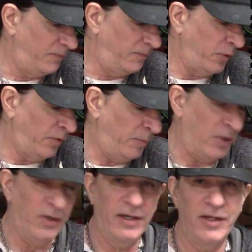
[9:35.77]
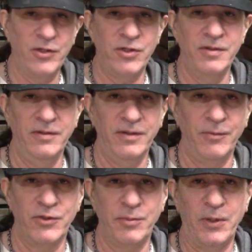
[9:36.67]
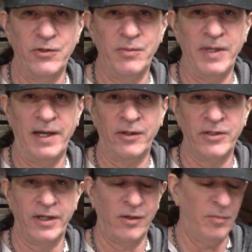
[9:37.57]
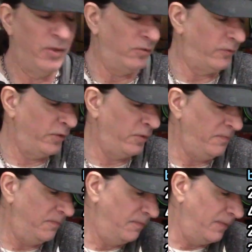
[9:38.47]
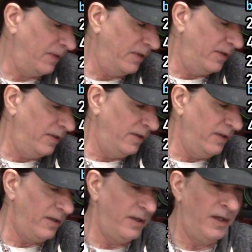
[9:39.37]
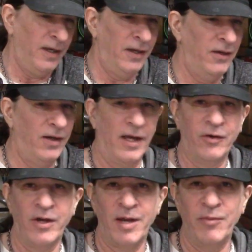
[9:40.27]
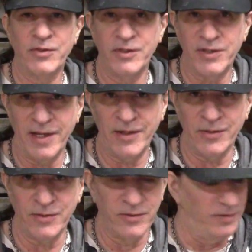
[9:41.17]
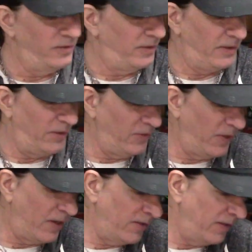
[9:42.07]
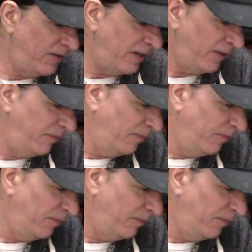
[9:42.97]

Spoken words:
the bittering edition, it was supposed to be Hallertau Mittelfrüh, and I grabbed the Centennials. I don't know how I did that.